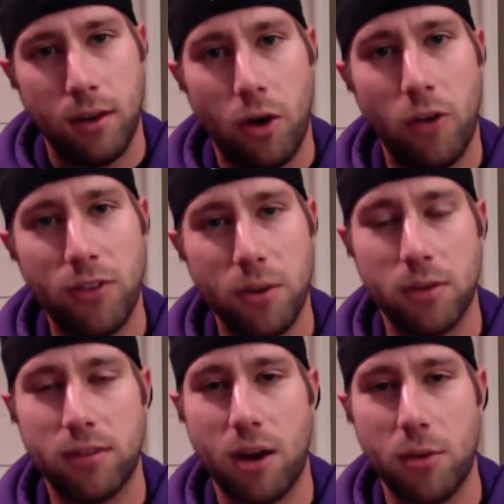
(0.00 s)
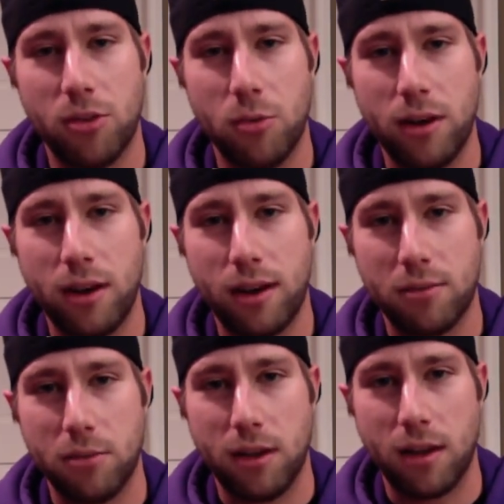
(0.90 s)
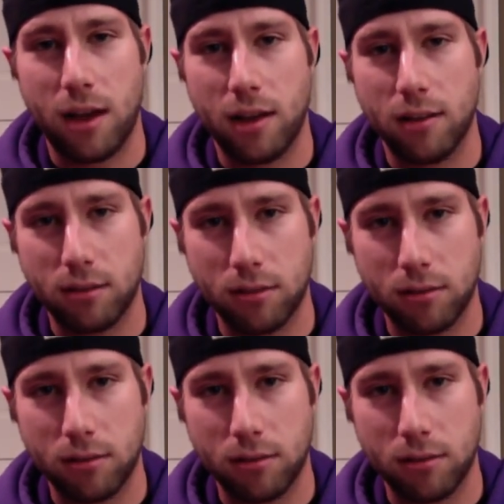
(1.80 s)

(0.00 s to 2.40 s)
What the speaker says: Hopefully we'll start with a win next week, guys.